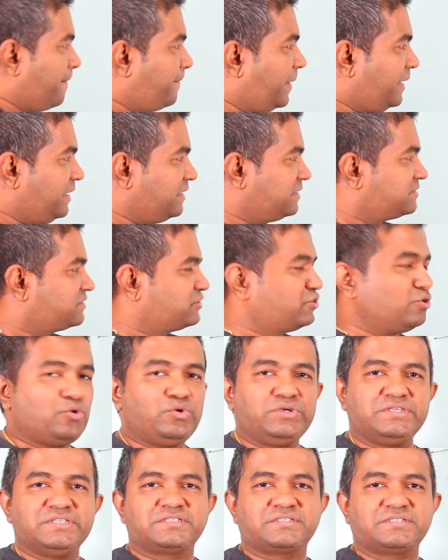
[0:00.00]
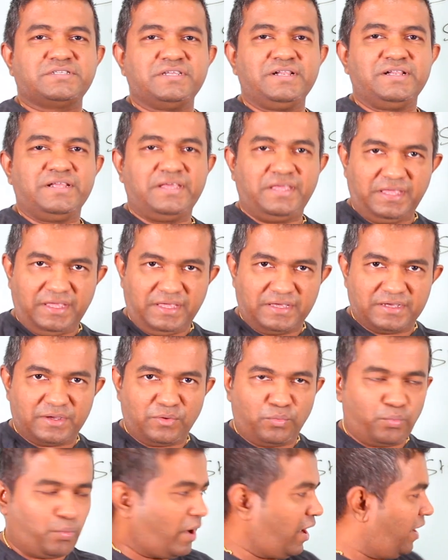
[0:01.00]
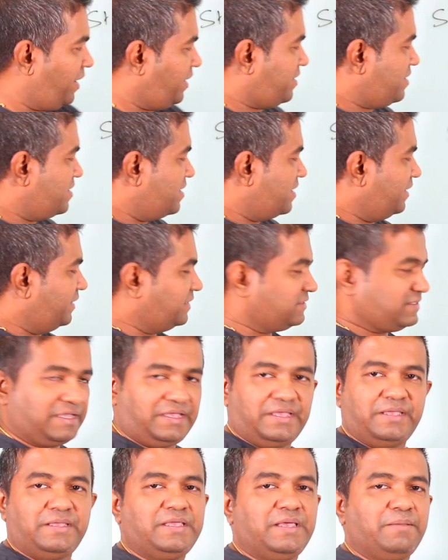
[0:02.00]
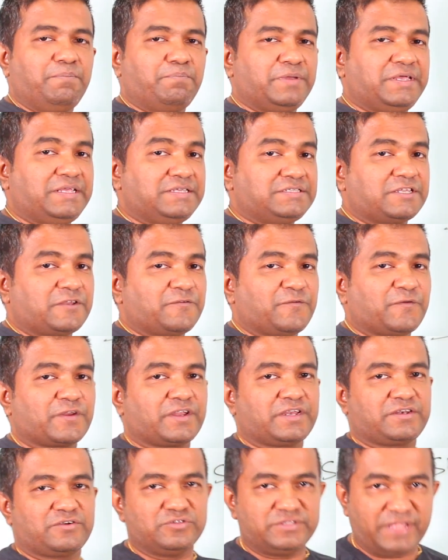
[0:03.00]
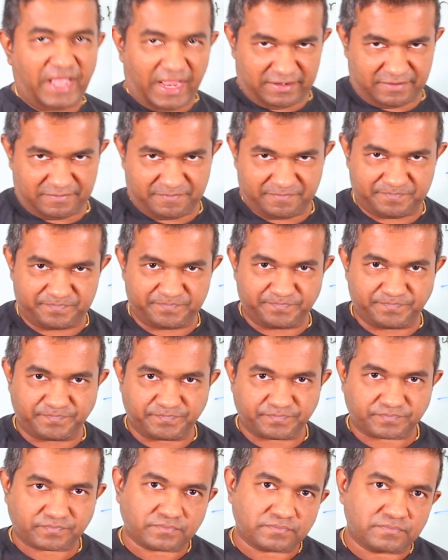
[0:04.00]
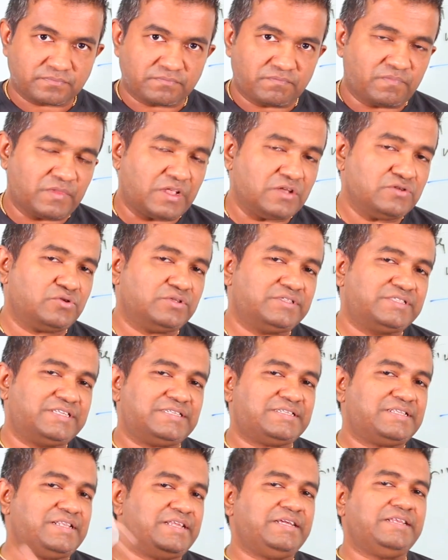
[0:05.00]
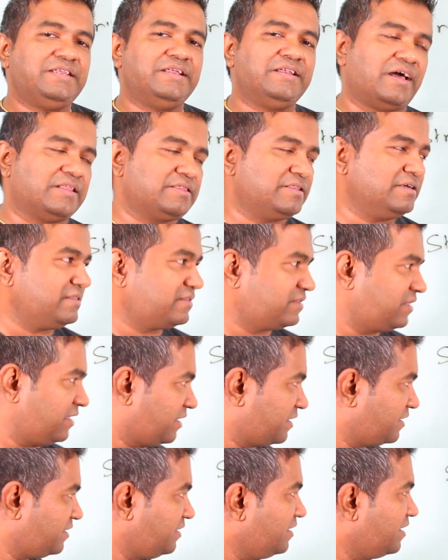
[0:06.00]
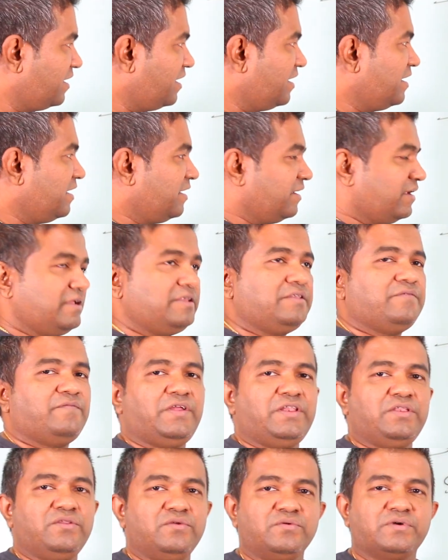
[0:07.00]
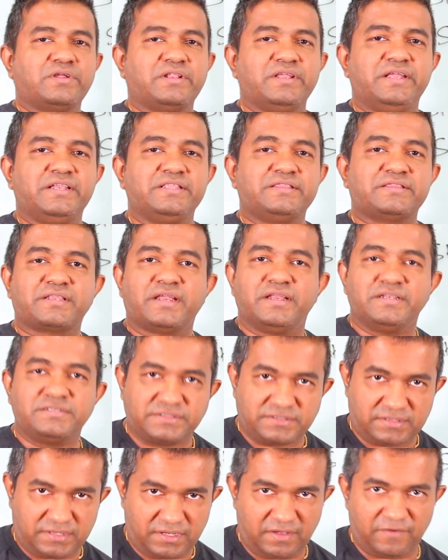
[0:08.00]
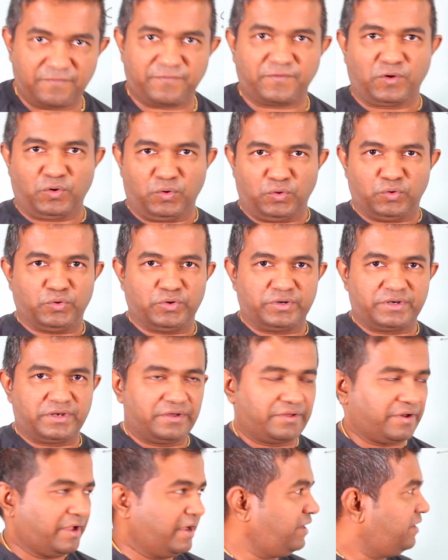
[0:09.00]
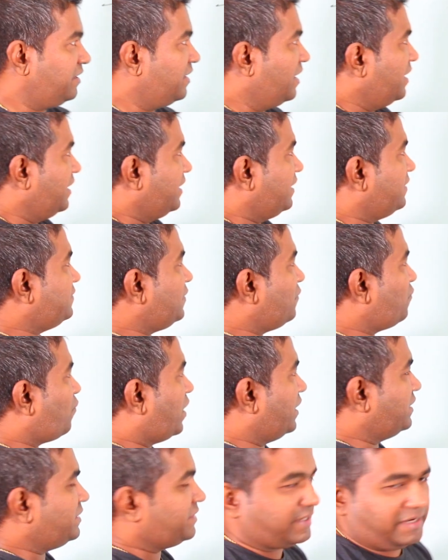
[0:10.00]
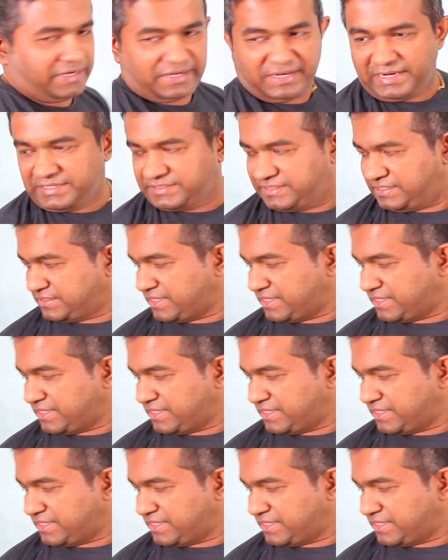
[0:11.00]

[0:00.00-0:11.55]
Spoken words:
But John is still here. Why? It's AMP is referring to that. So this lead another thing. In when you create a thread safe code, right? Either one thread, let's say